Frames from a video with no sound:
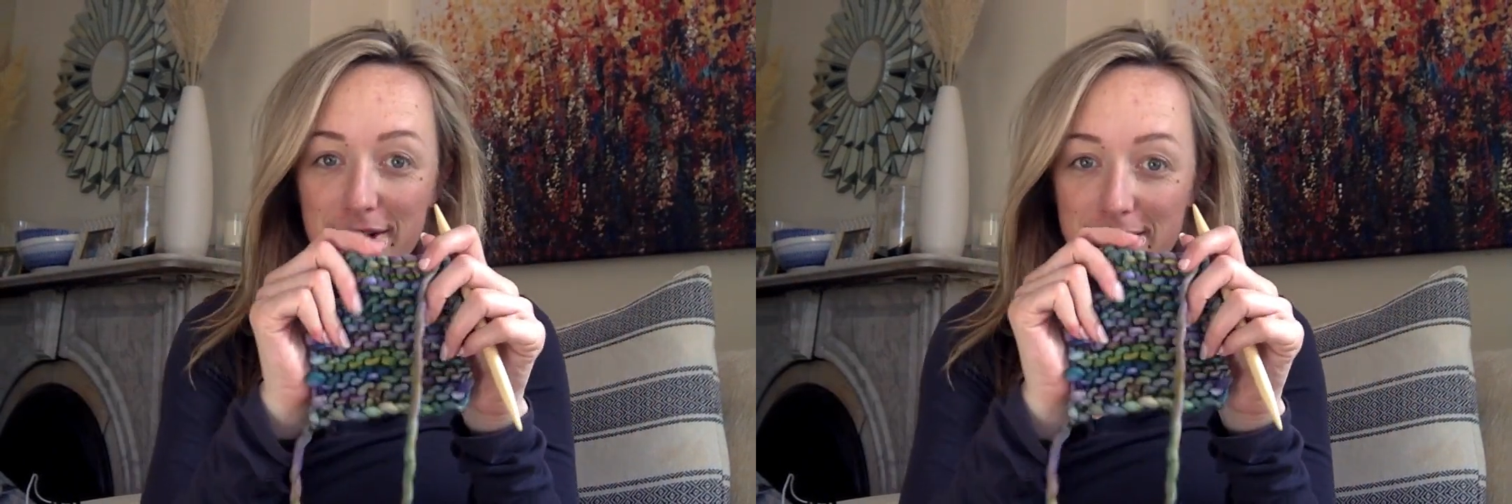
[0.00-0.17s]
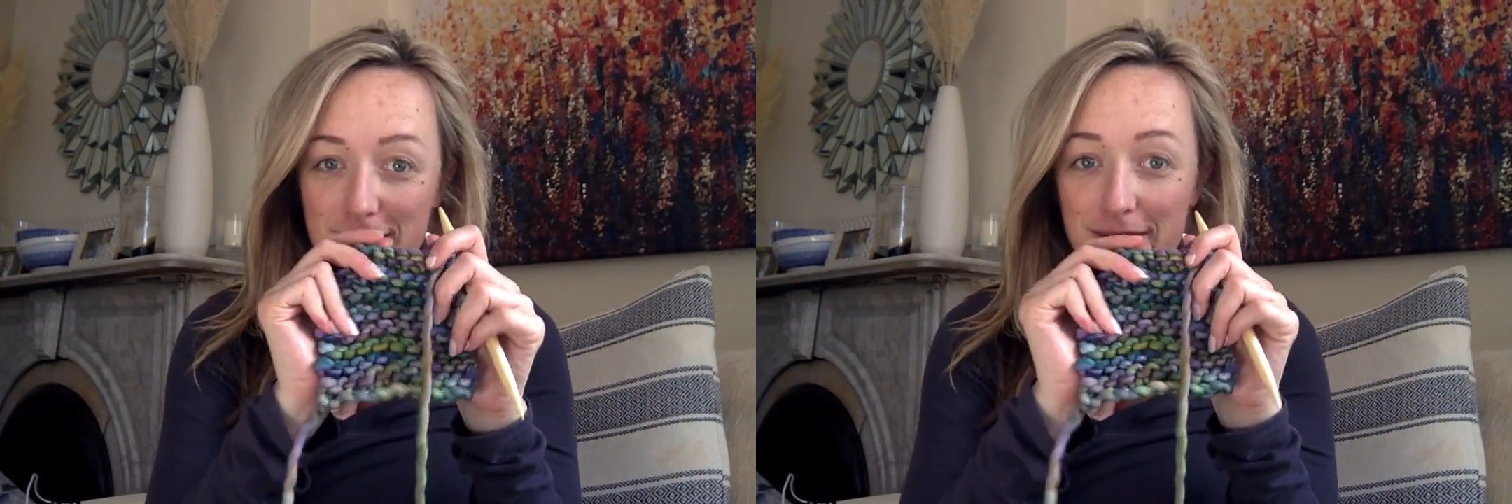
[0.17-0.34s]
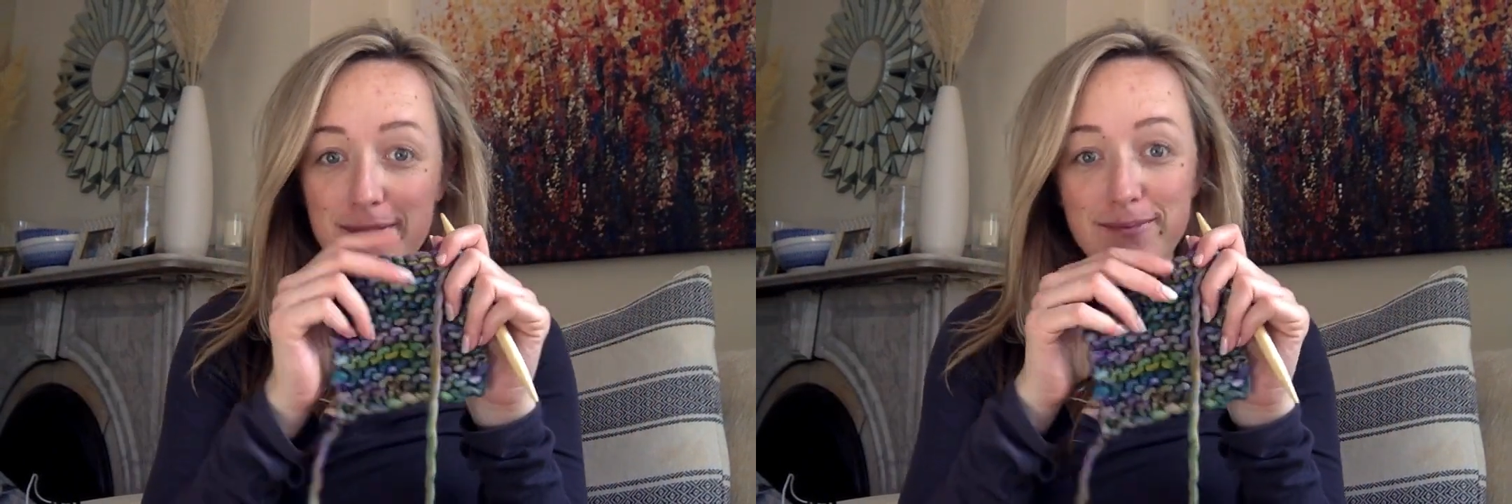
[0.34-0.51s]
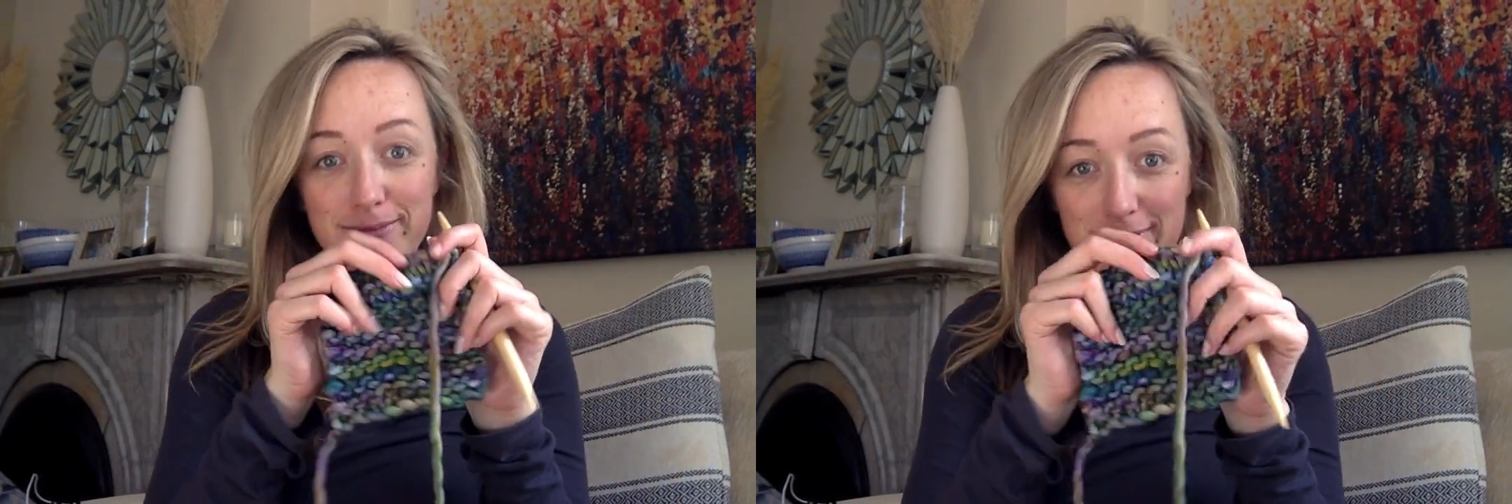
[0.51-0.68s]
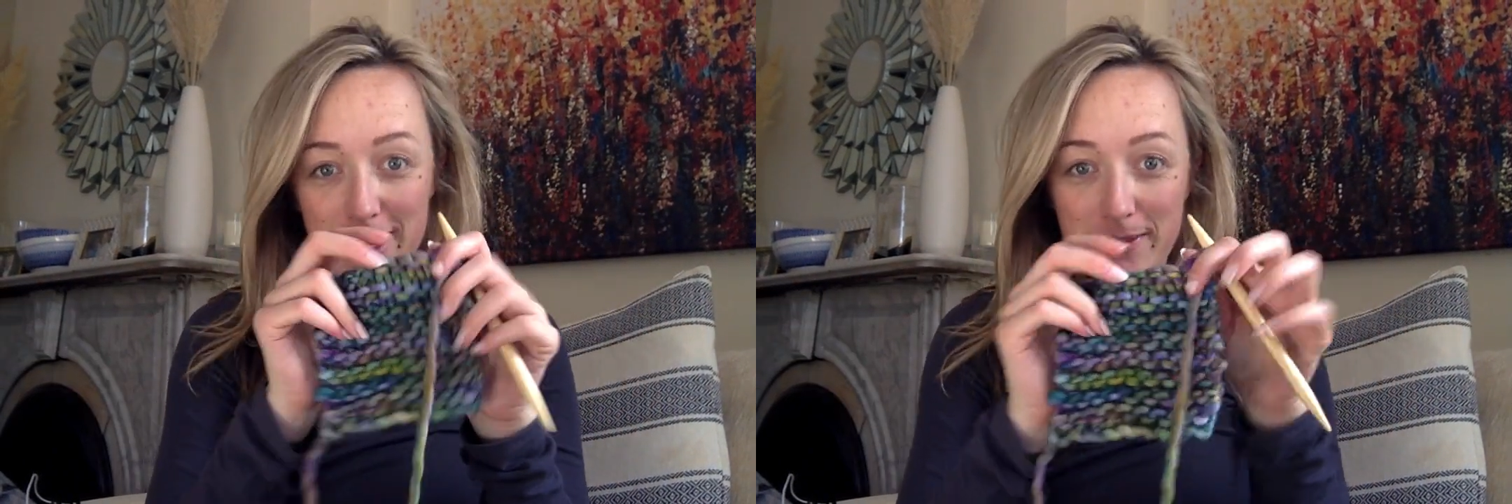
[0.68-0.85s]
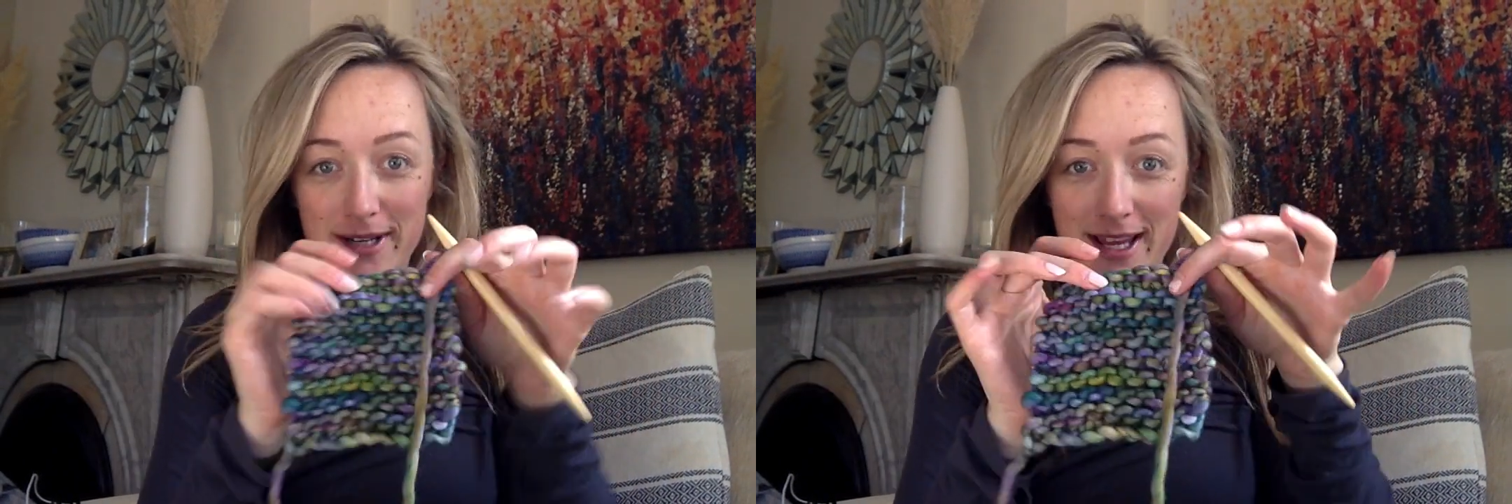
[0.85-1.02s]
So
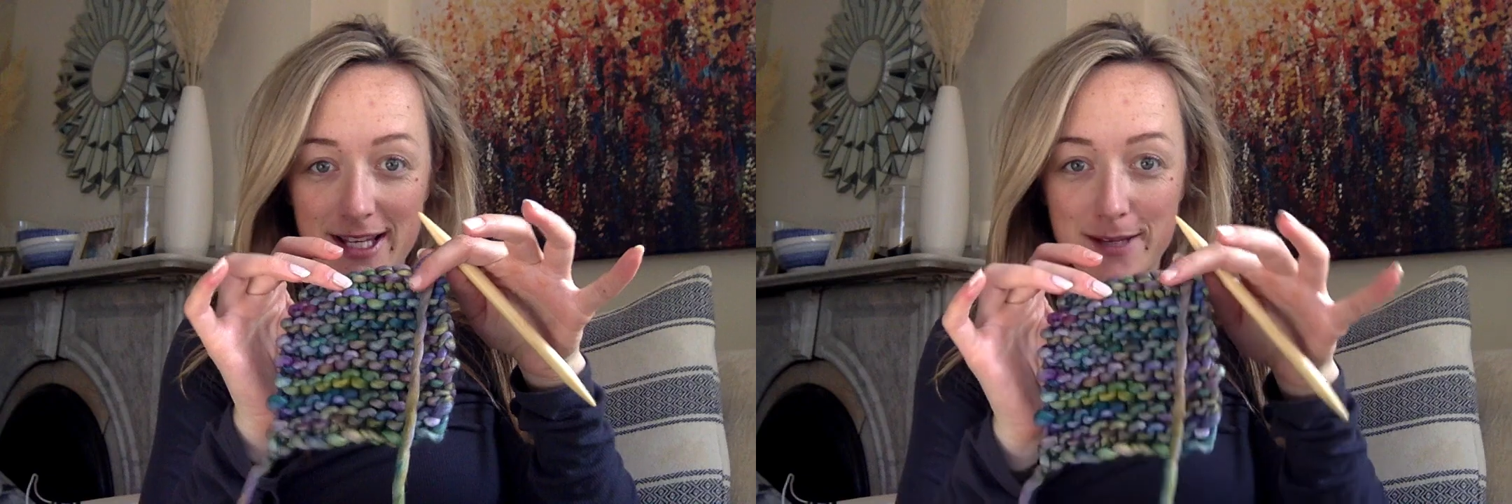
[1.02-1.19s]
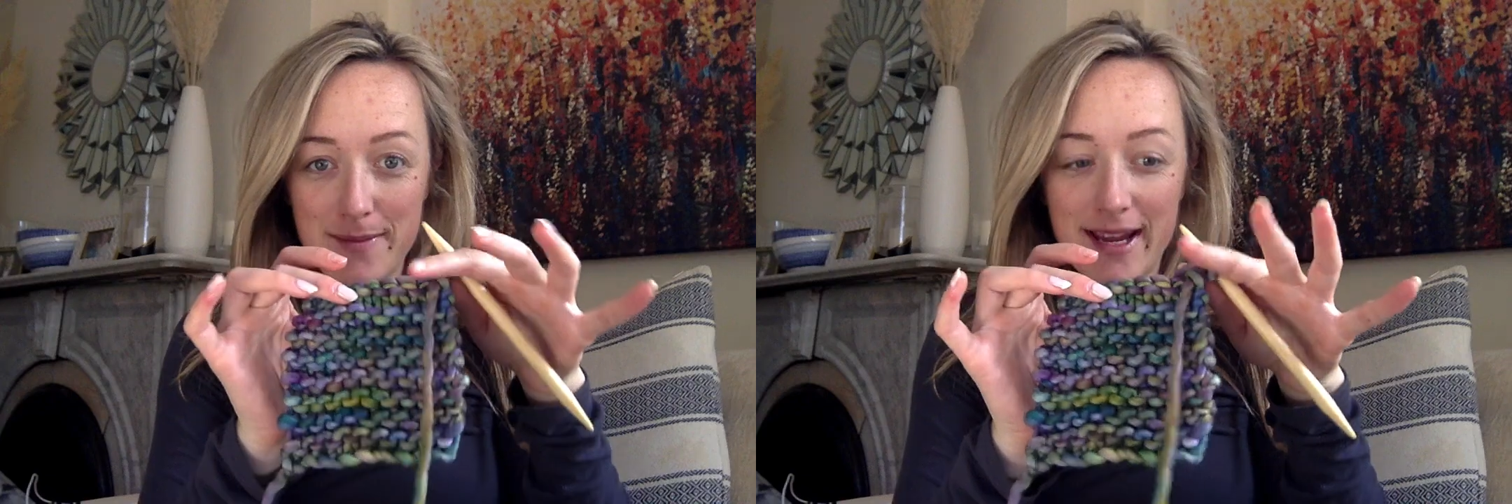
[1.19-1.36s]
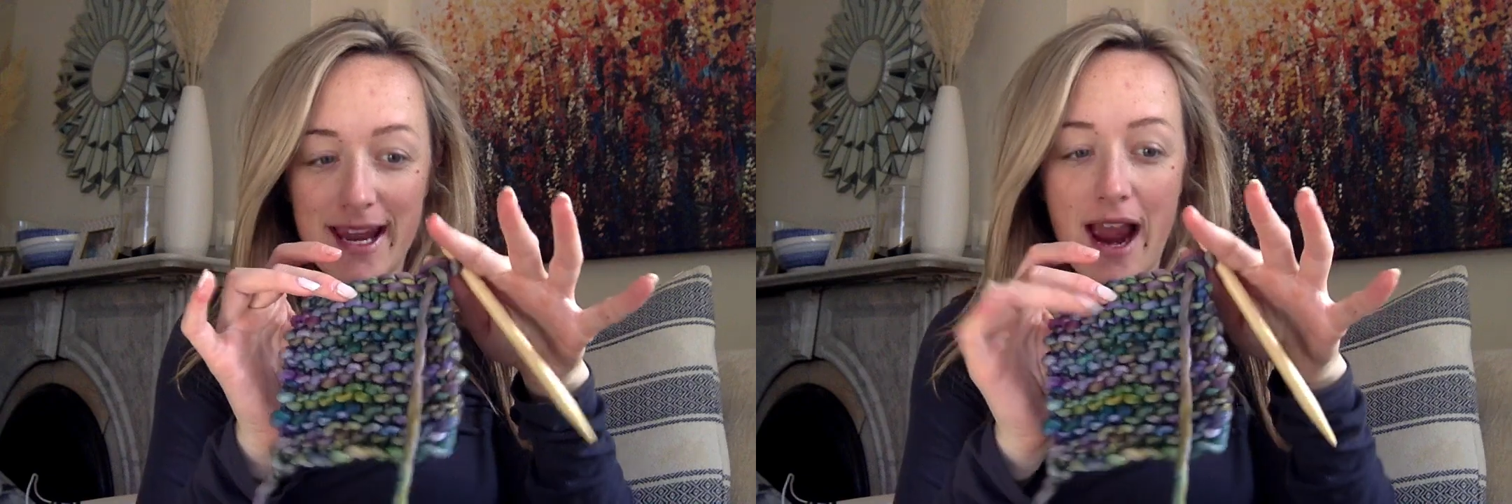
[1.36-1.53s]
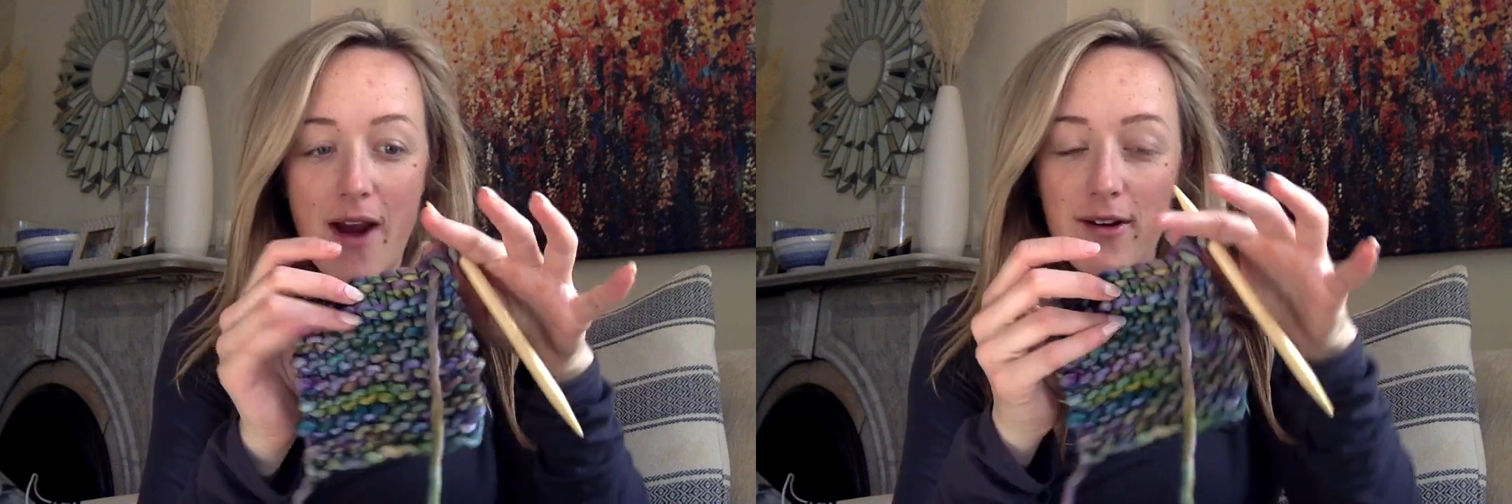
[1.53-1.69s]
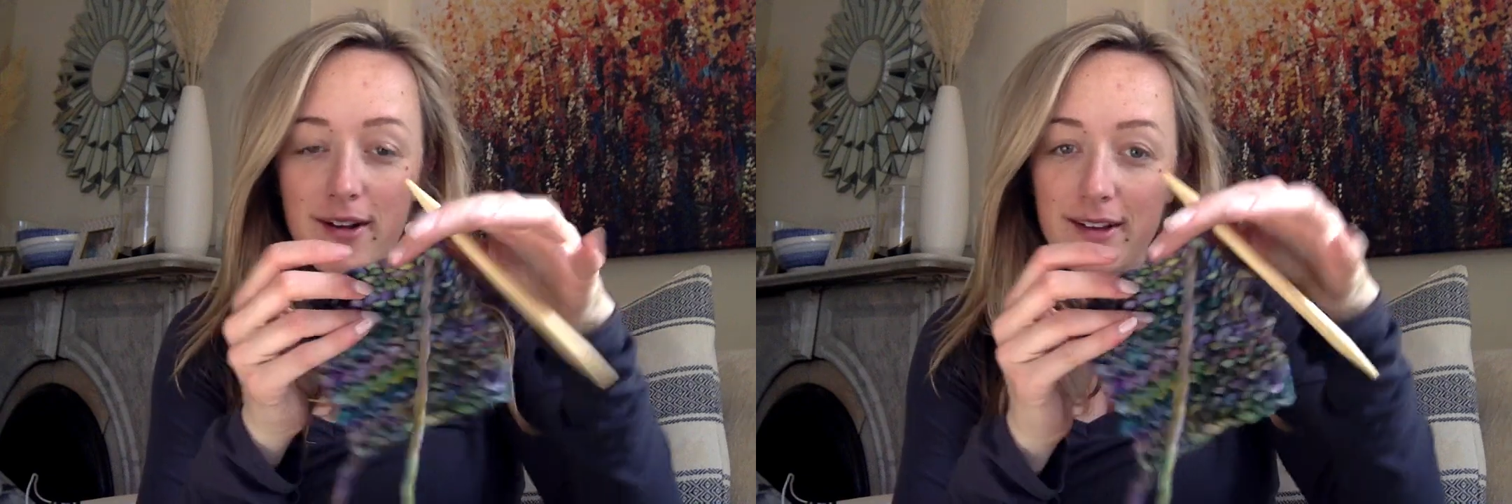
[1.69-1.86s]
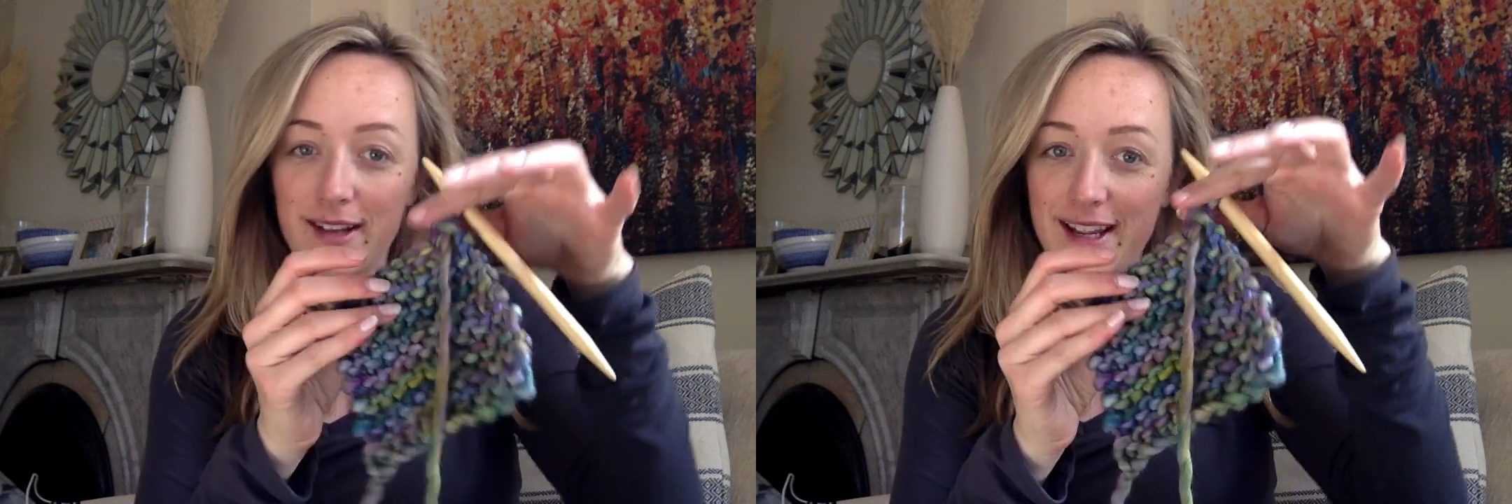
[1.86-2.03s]
let's pretend this is my
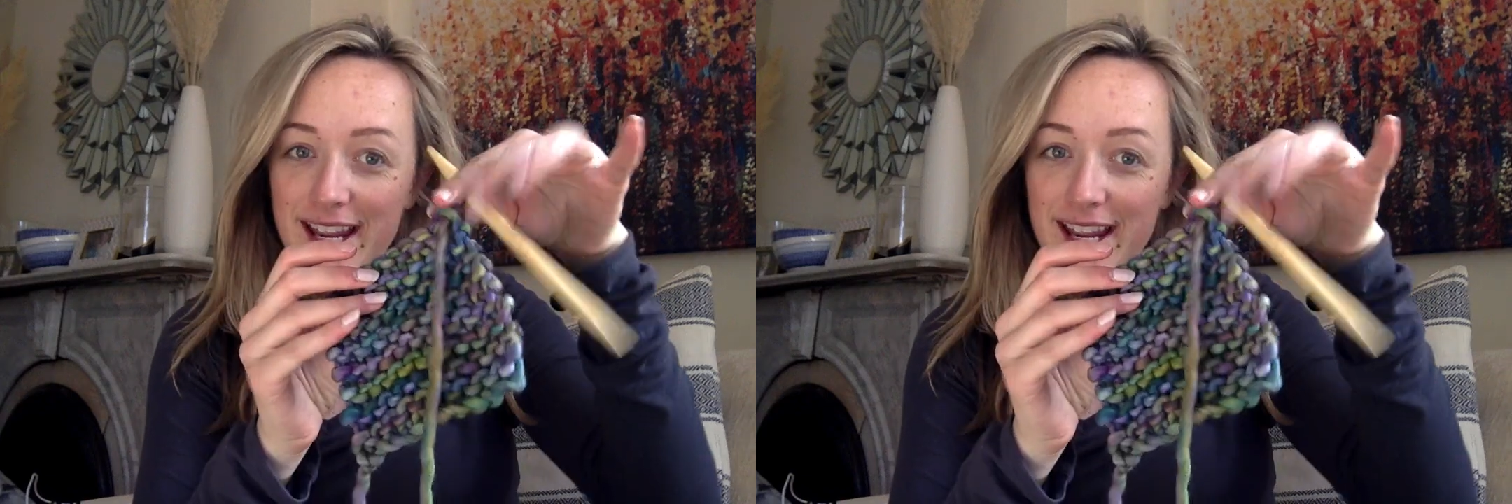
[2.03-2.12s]
cowl